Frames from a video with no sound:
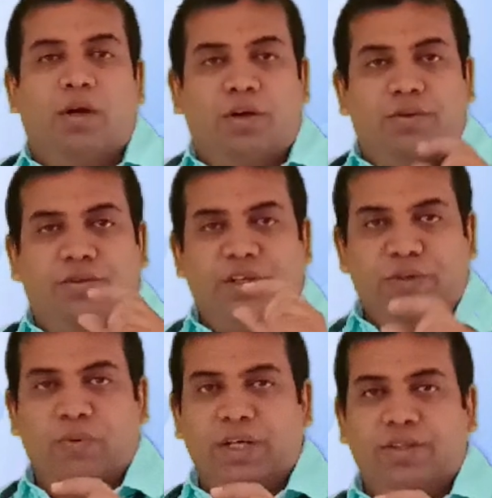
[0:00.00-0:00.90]
of a
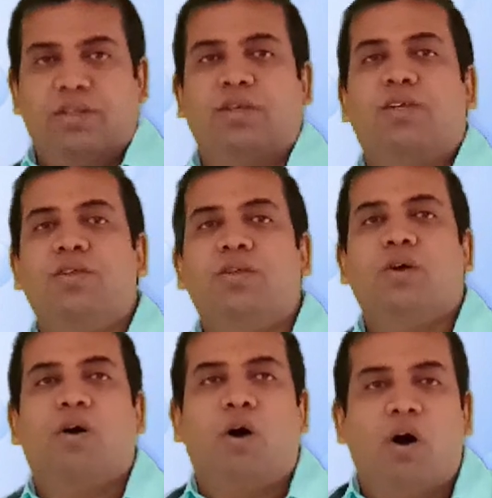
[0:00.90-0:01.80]
sequence is
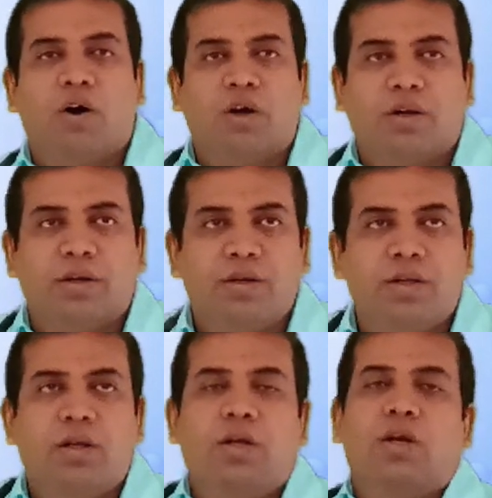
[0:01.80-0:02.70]
occurs.
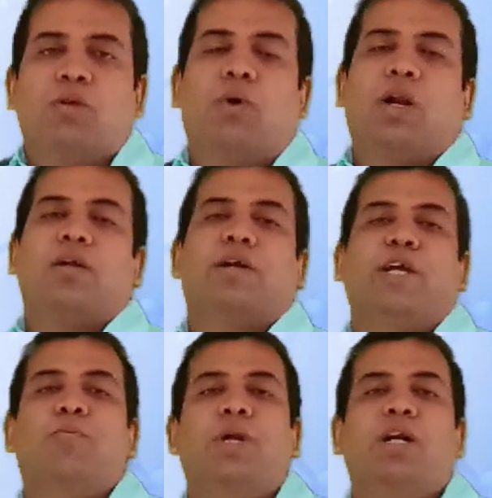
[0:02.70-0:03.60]
So what are the
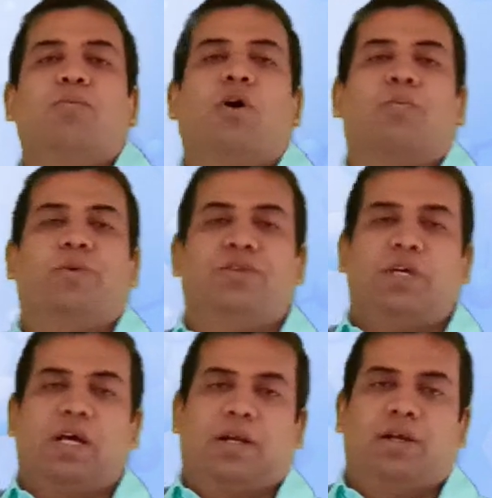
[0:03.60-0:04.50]
templates for
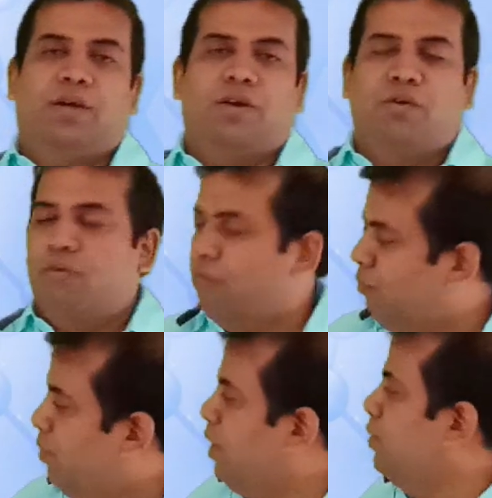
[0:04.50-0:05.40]
PCR?
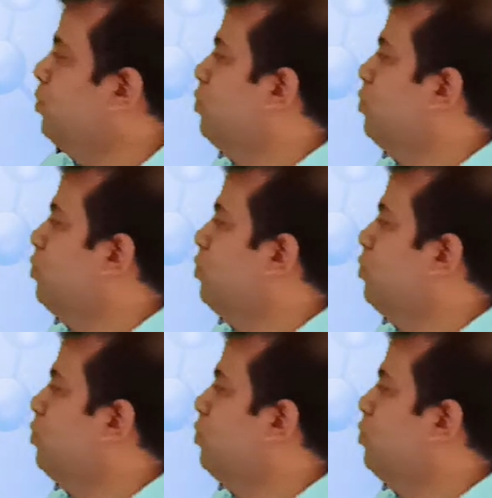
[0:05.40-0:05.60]
When you